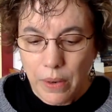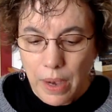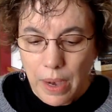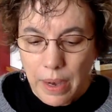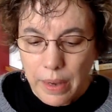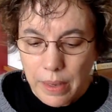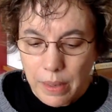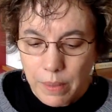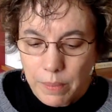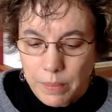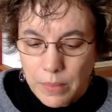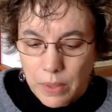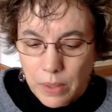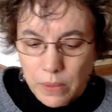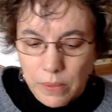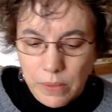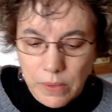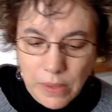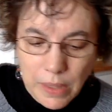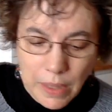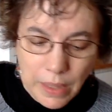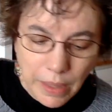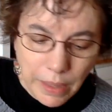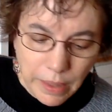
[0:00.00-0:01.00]
I am
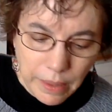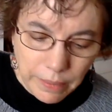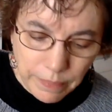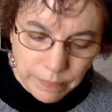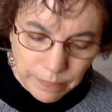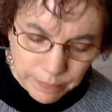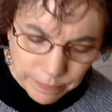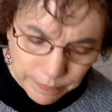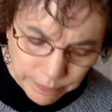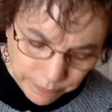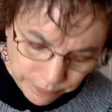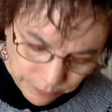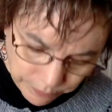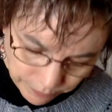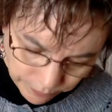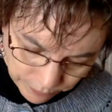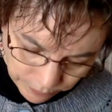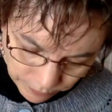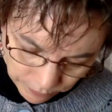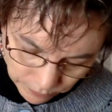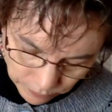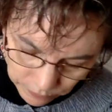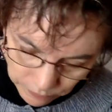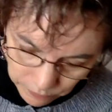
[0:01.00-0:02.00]
using
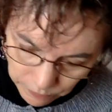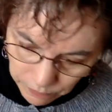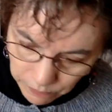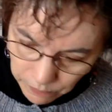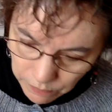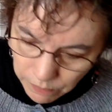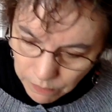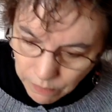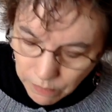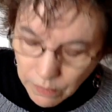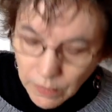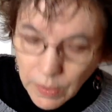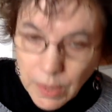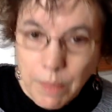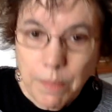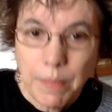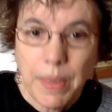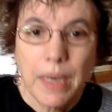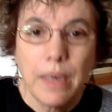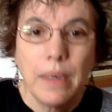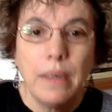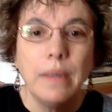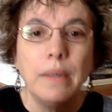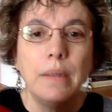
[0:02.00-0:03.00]

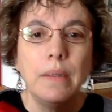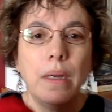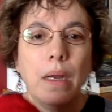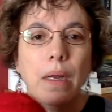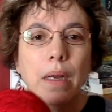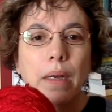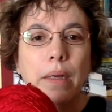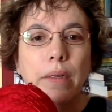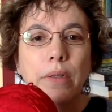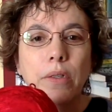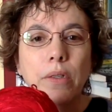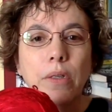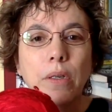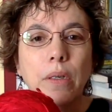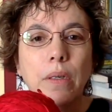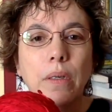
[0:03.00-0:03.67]
Madeline Tosh.